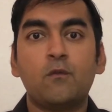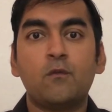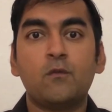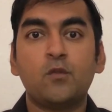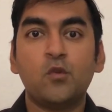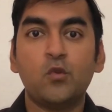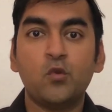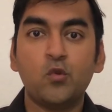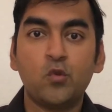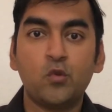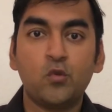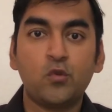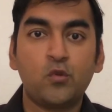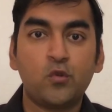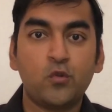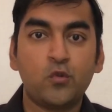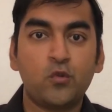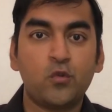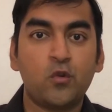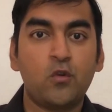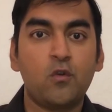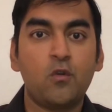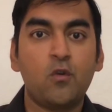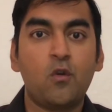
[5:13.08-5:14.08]
you
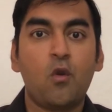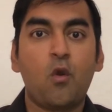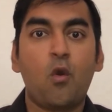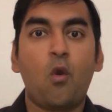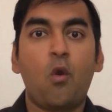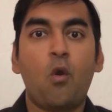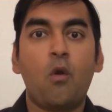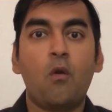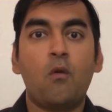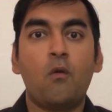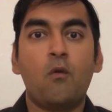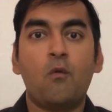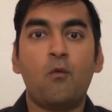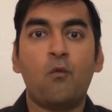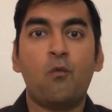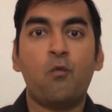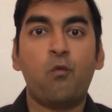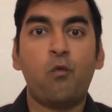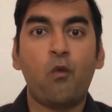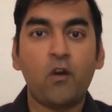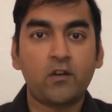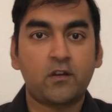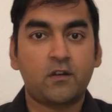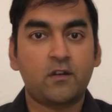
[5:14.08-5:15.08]
know
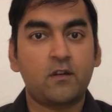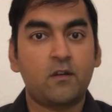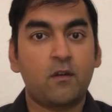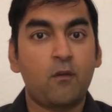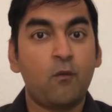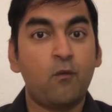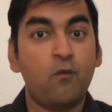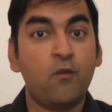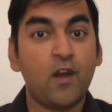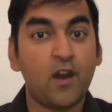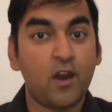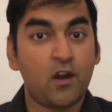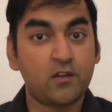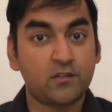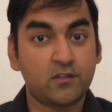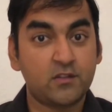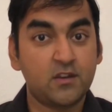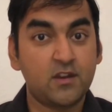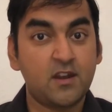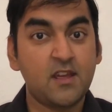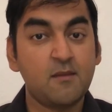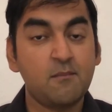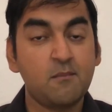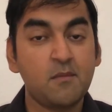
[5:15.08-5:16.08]
what
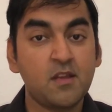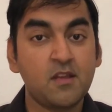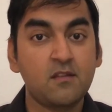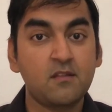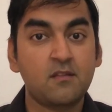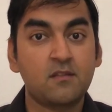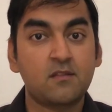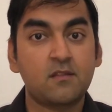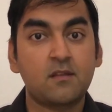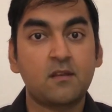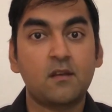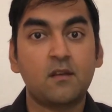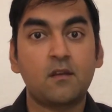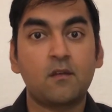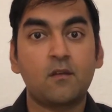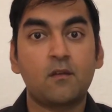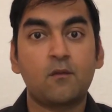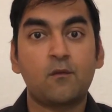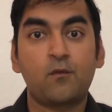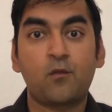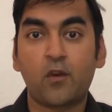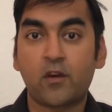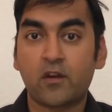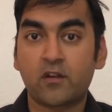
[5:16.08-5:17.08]
velocity means
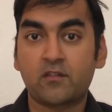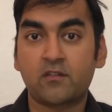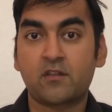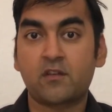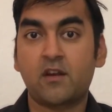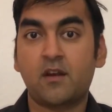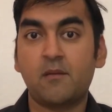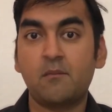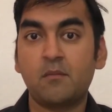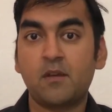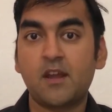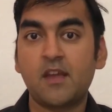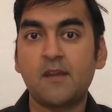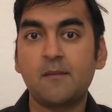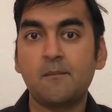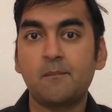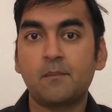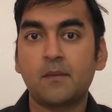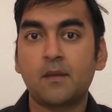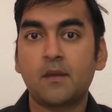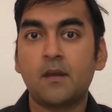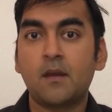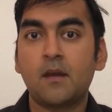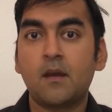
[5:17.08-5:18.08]
for a Scrum team,
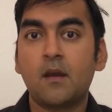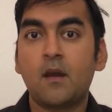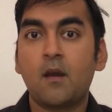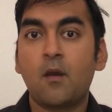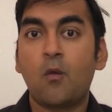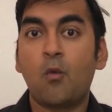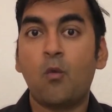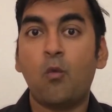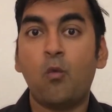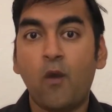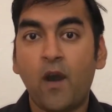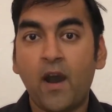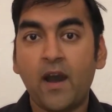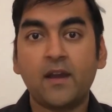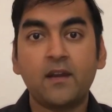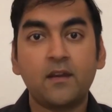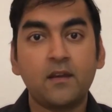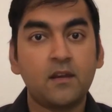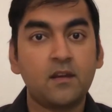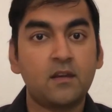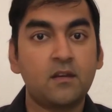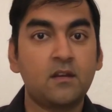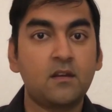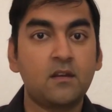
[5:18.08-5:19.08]
why
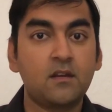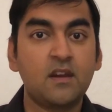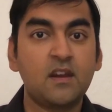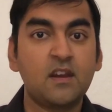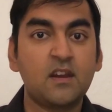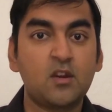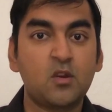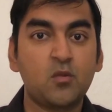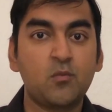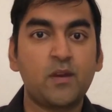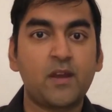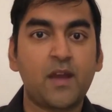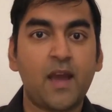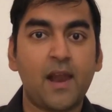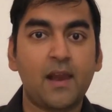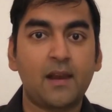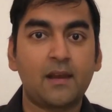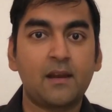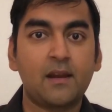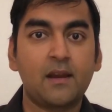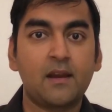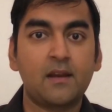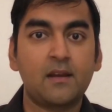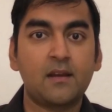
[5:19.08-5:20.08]
it need to be
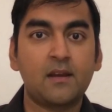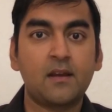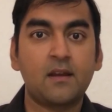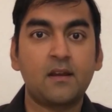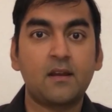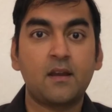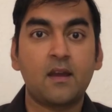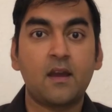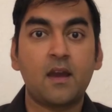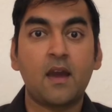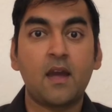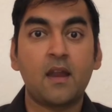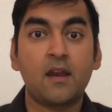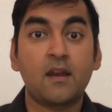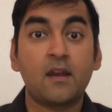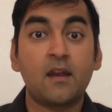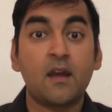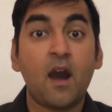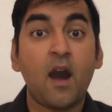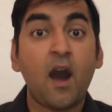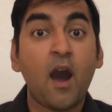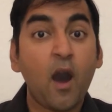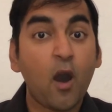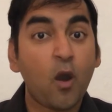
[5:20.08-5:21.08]
calculated, and
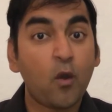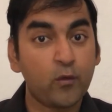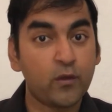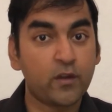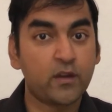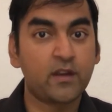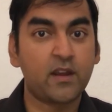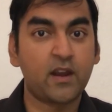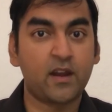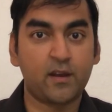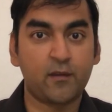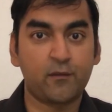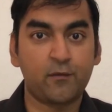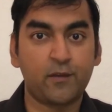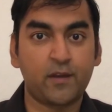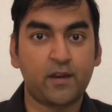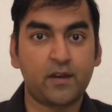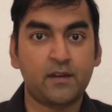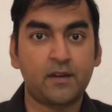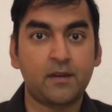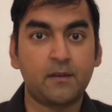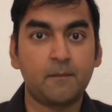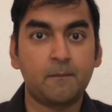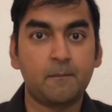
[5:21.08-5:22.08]
how it get
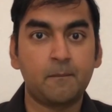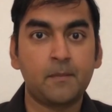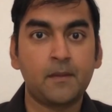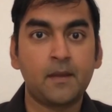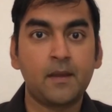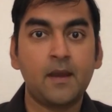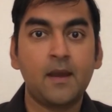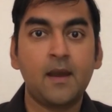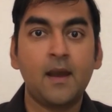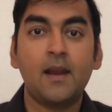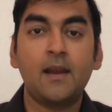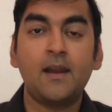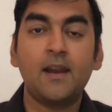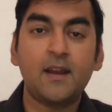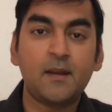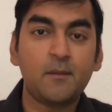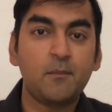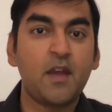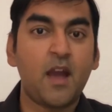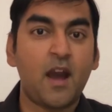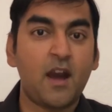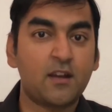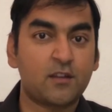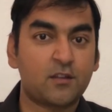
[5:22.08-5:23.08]
affected. Let
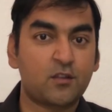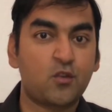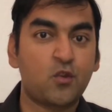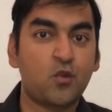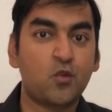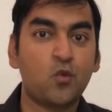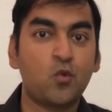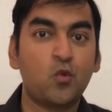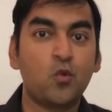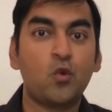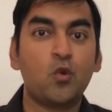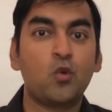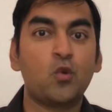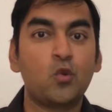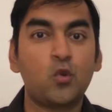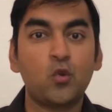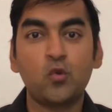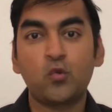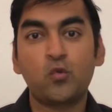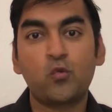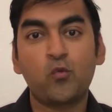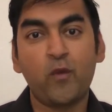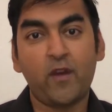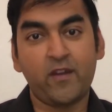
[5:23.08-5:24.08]
me ask you
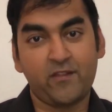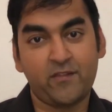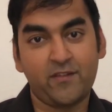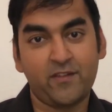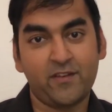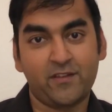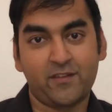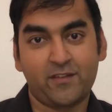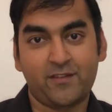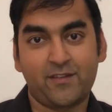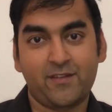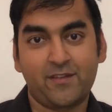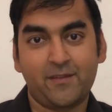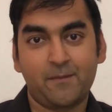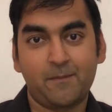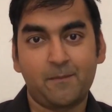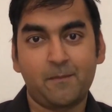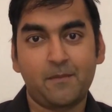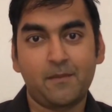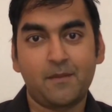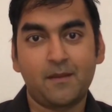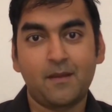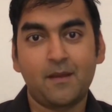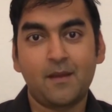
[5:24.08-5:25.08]
two questions
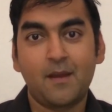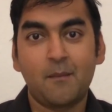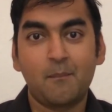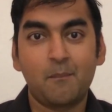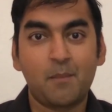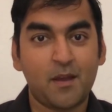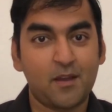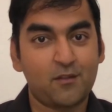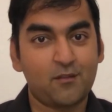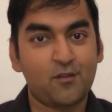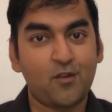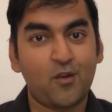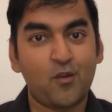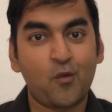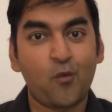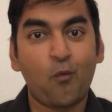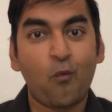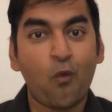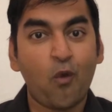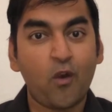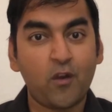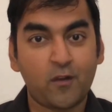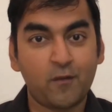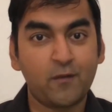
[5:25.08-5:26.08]
based on
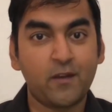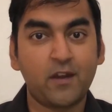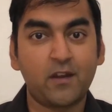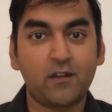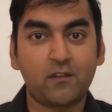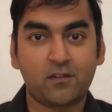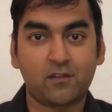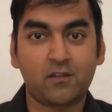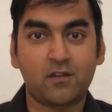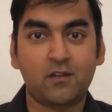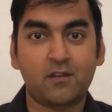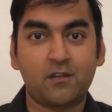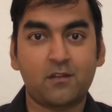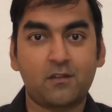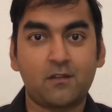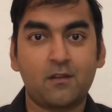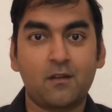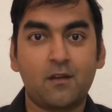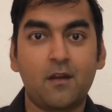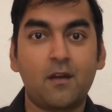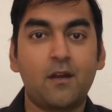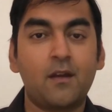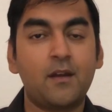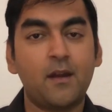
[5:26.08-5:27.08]
what we discussed.
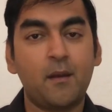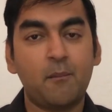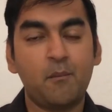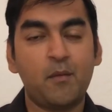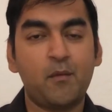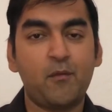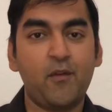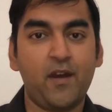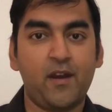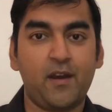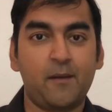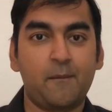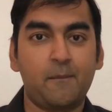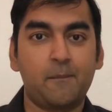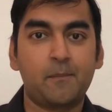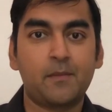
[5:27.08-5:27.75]
Number one,